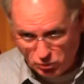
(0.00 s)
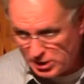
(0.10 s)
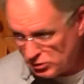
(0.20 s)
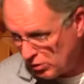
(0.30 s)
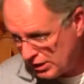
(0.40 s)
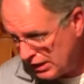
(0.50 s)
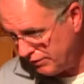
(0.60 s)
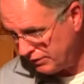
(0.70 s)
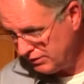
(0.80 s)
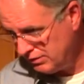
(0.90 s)
one toward
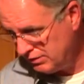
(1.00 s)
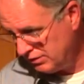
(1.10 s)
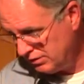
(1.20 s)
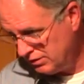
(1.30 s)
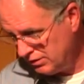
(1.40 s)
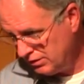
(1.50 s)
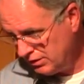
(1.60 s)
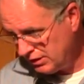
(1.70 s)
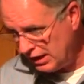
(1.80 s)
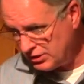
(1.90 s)
another.
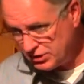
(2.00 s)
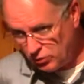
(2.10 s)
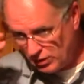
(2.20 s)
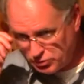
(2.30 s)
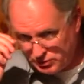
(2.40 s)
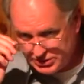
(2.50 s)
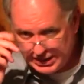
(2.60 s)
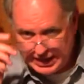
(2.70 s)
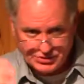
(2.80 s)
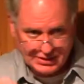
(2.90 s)
Can I ask you a question? When's the
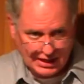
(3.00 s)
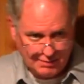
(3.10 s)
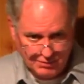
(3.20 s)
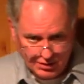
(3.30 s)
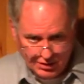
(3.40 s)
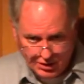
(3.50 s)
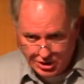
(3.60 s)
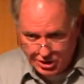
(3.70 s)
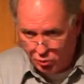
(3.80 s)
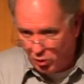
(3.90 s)
last time
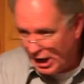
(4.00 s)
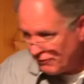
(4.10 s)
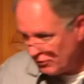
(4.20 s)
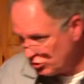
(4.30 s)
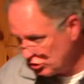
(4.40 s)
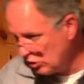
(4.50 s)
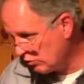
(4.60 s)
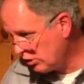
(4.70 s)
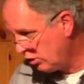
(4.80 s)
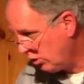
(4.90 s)
your wife and
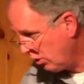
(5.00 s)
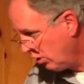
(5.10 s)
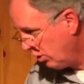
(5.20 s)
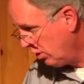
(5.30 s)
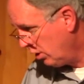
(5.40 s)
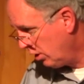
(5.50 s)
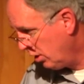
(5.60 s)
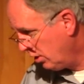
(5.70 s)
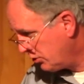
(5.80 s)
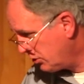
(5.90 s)
children
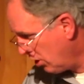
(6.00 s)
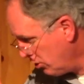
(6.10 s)
saw